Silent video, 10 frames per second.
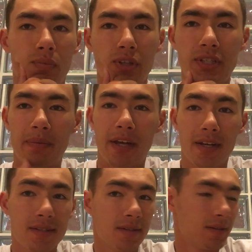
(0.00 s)
What's up
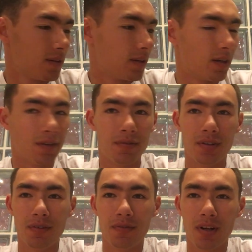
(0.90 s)
guys? Uh, if
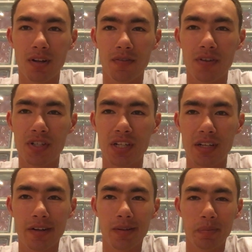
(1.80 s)
you follow
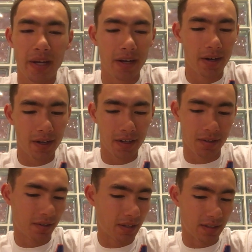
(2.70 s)
fishing here in the Bay Area,
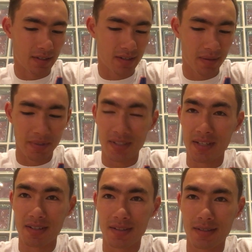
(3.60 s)
you know that the salmon
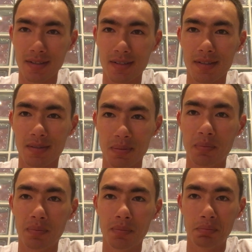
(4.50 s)
season this season has
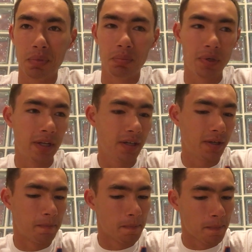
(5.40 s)
been been pretty
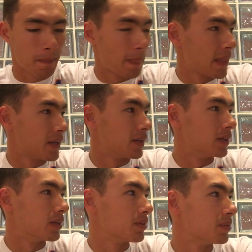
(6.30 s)
good.
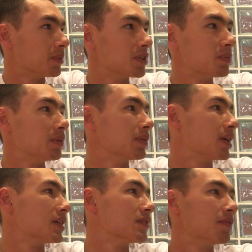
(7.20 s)
Uh, with a bunch of people
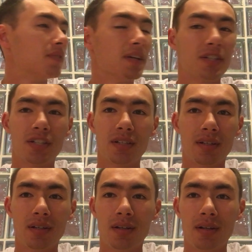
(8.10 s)
catching fish
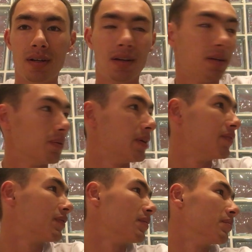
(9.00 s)
all the
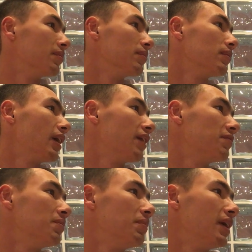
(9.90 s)
way from
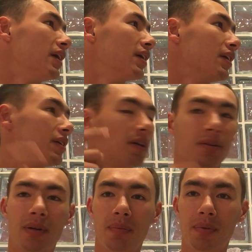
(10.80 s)
half moon Bay Area
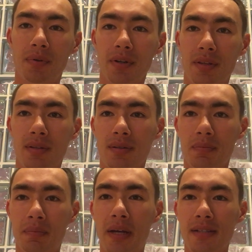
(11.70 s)
all the way up north
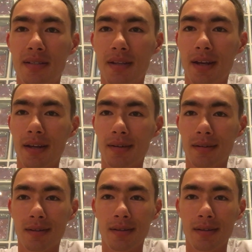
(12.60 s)
past the gate.